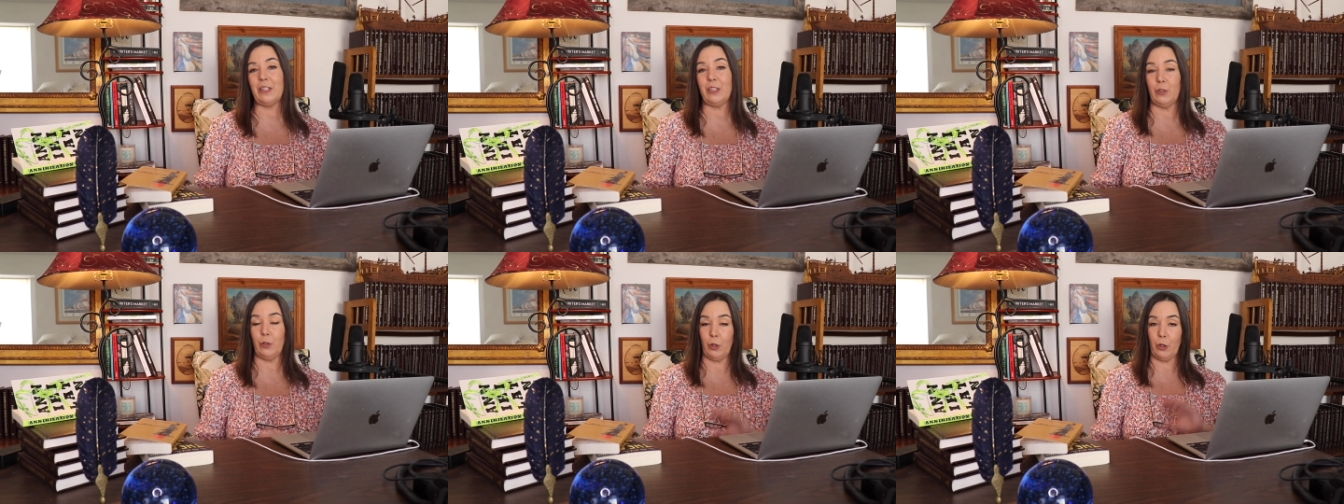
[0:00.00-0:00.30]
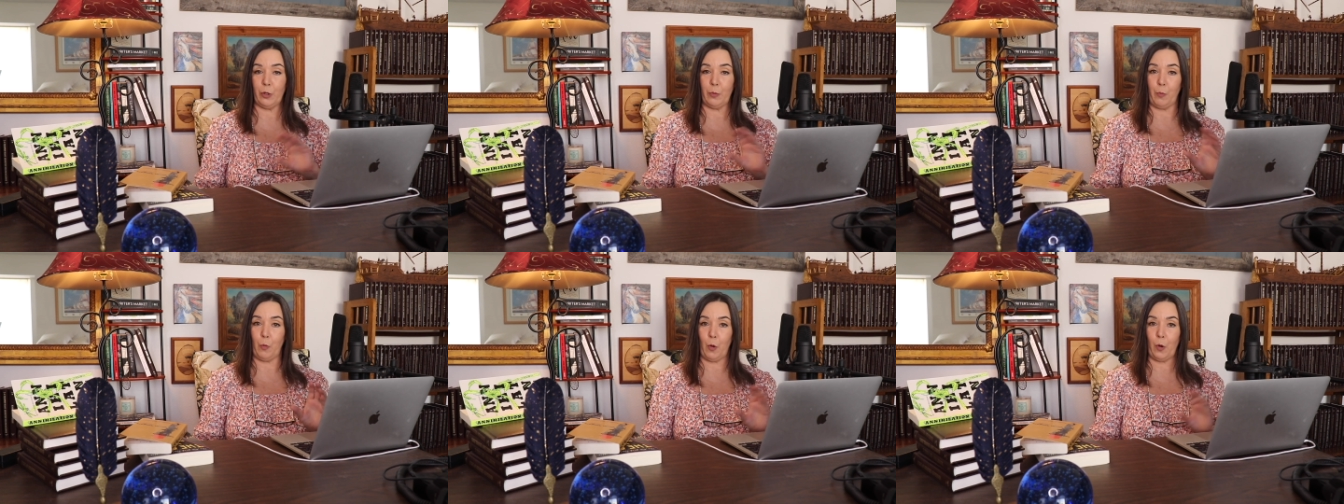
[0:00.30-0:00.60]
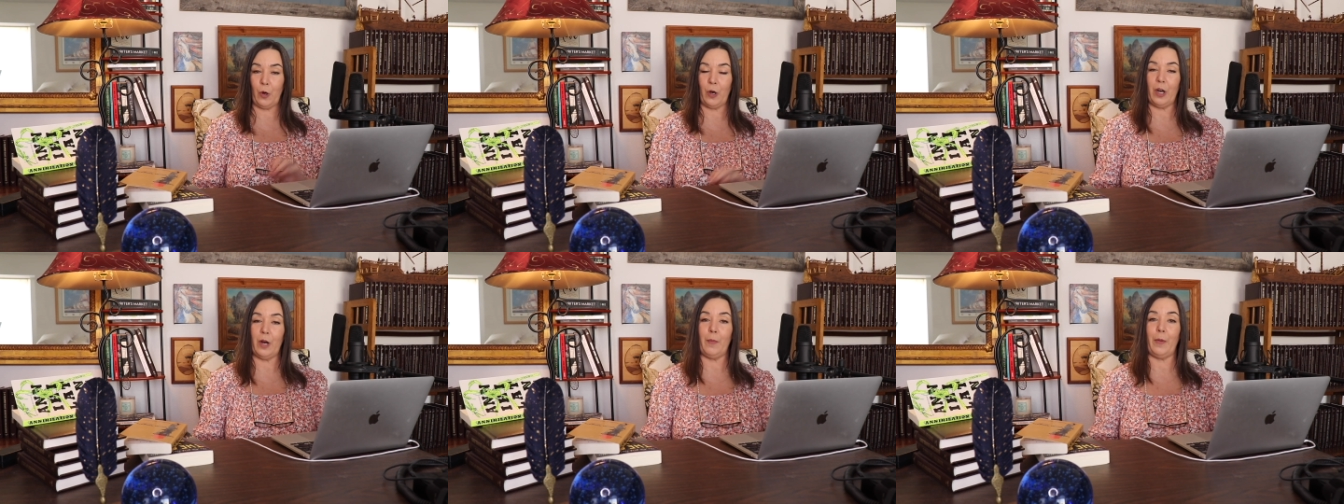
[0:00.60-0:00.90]
to learn
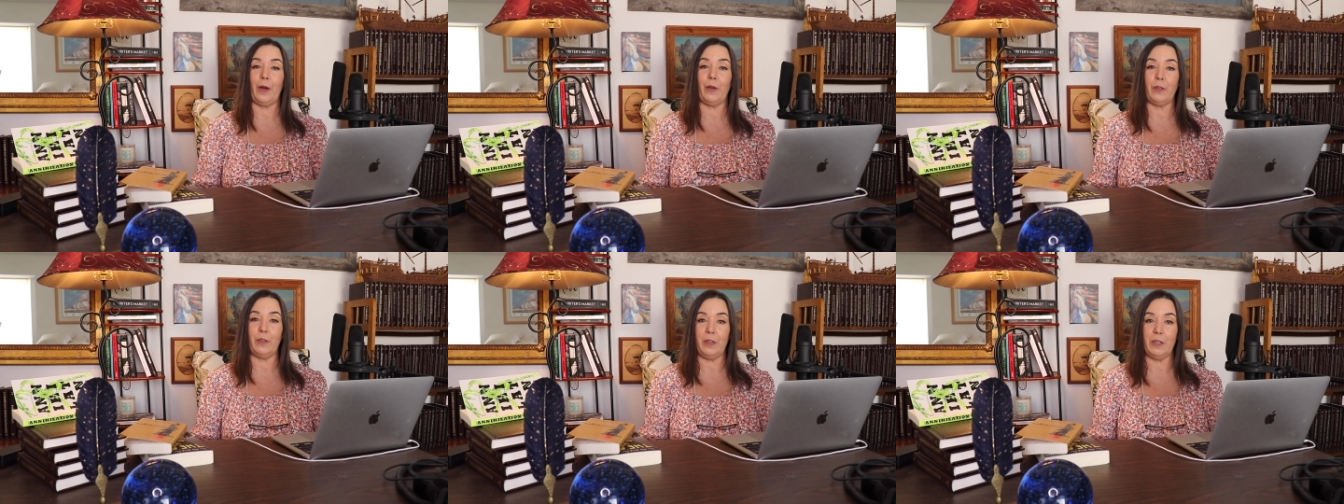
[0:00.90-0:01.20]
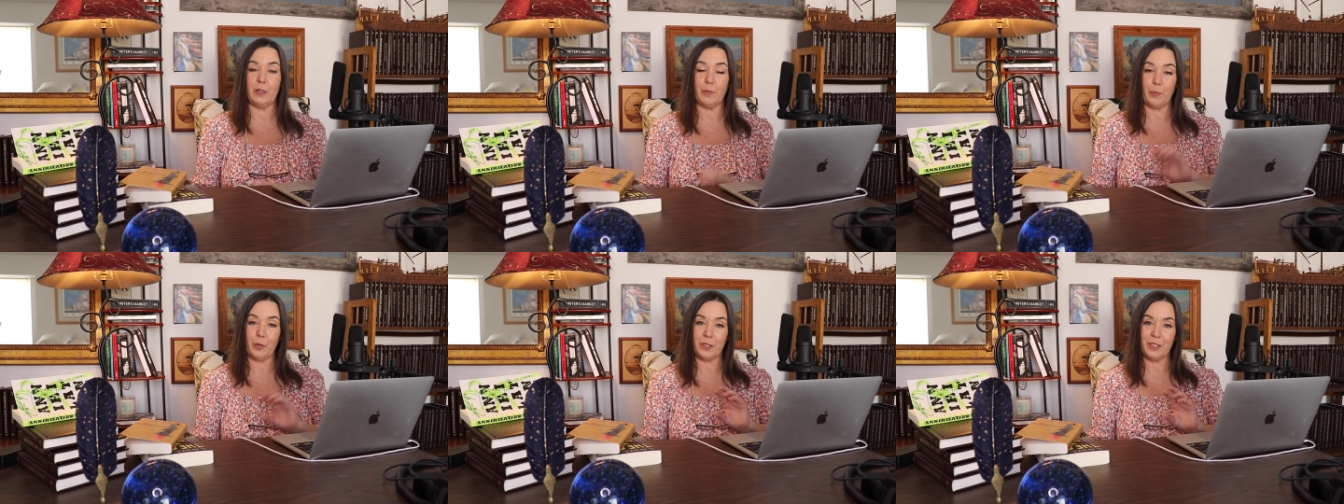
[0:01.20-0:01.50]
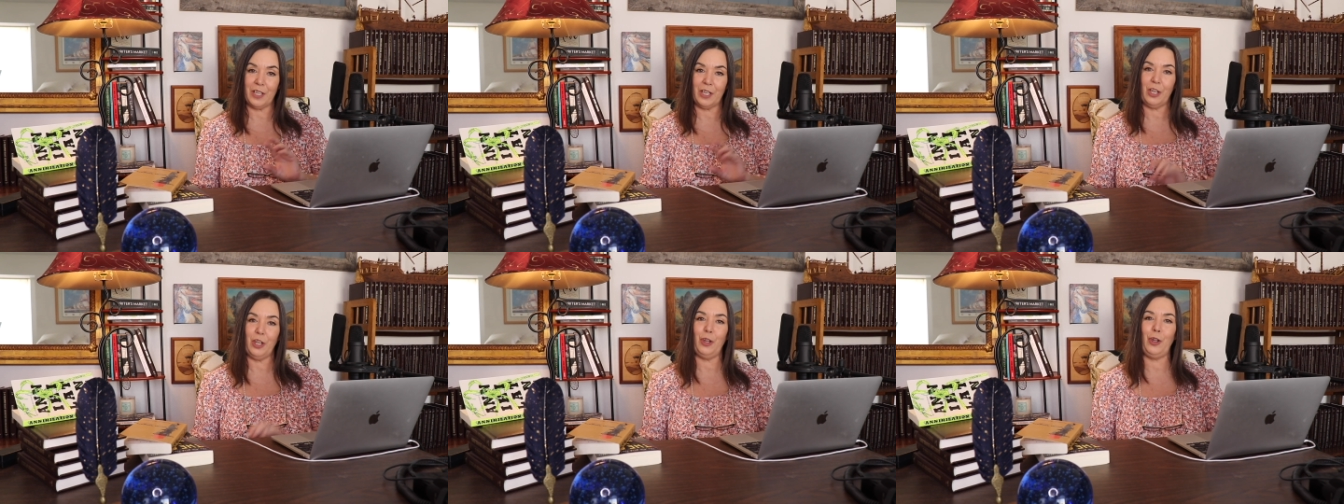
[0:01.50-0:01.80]
more about these
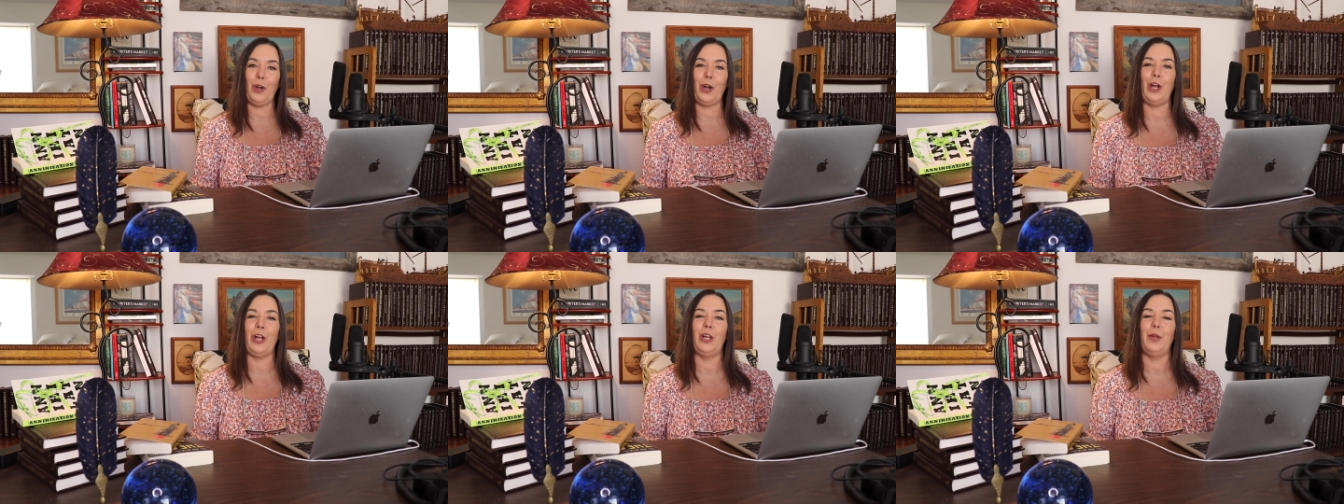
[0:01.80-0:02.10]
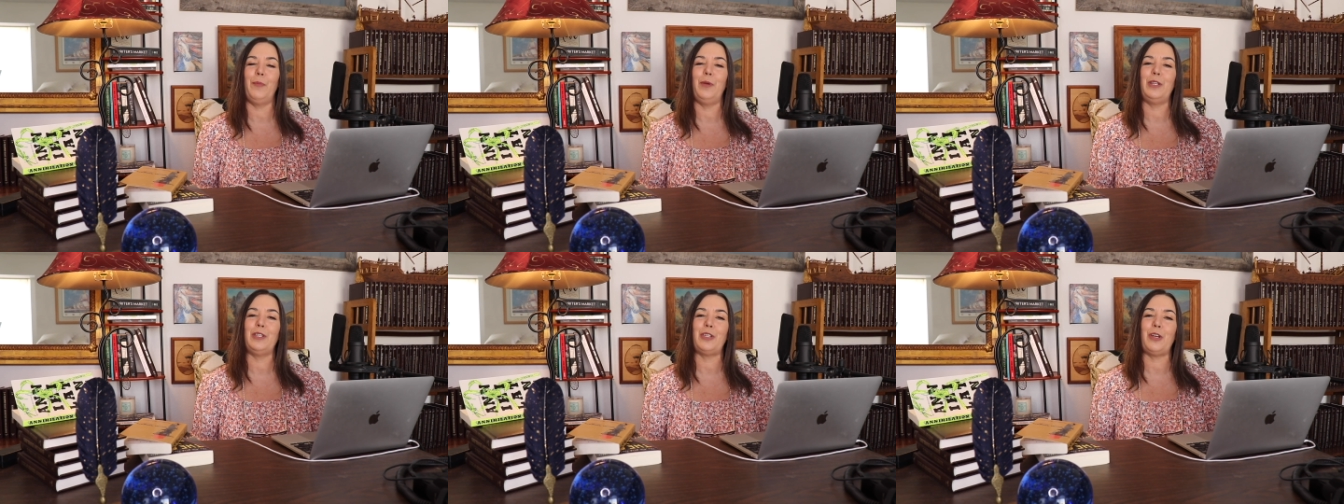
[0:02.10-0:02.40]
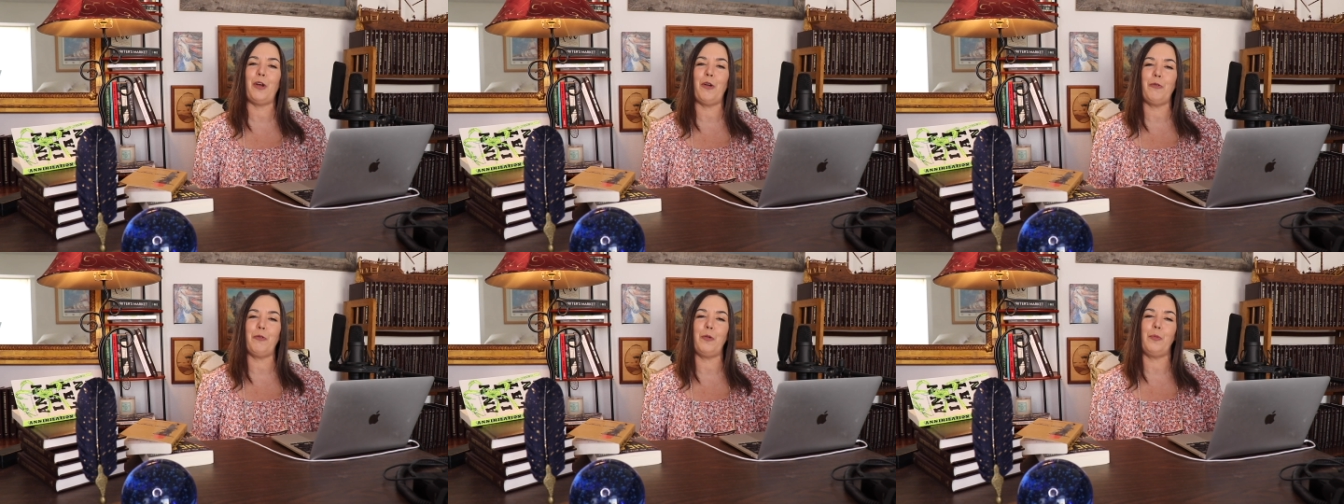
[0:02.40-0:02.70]
particular elements
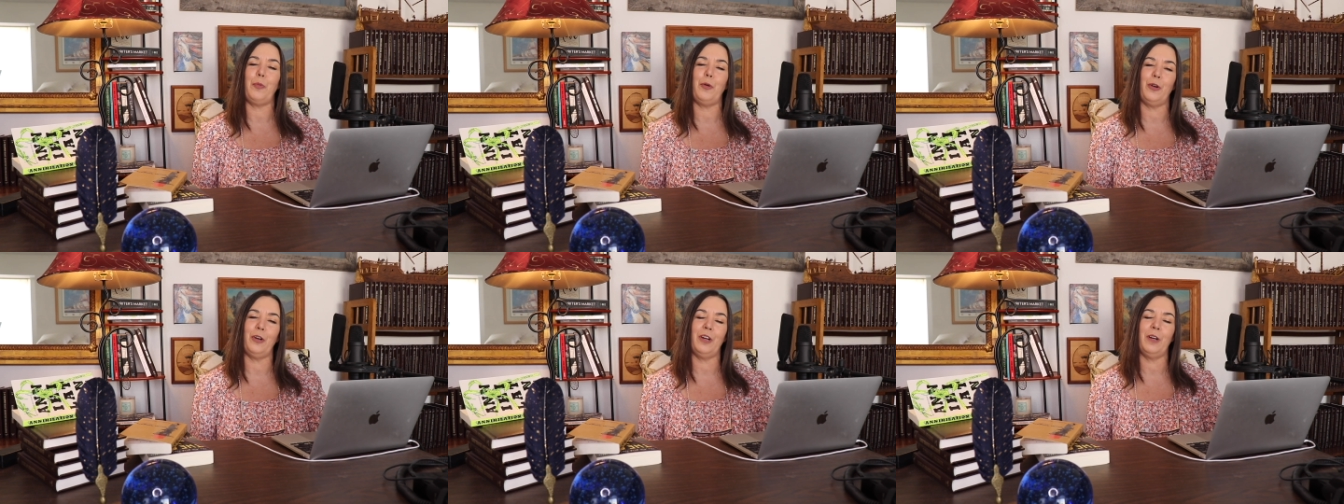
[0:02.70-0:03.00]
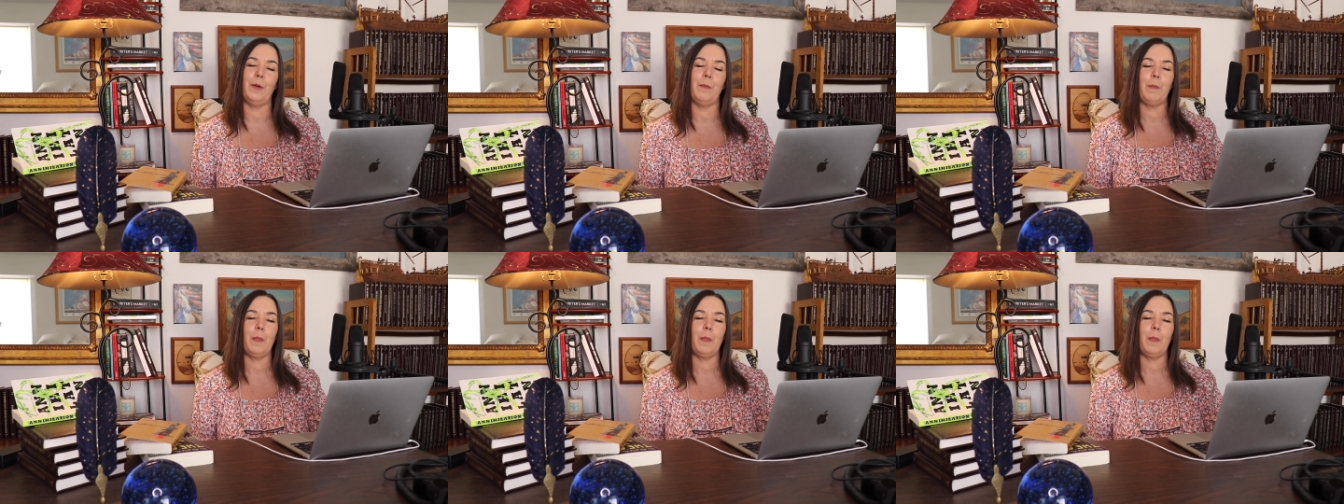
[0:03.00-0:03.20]
of a book.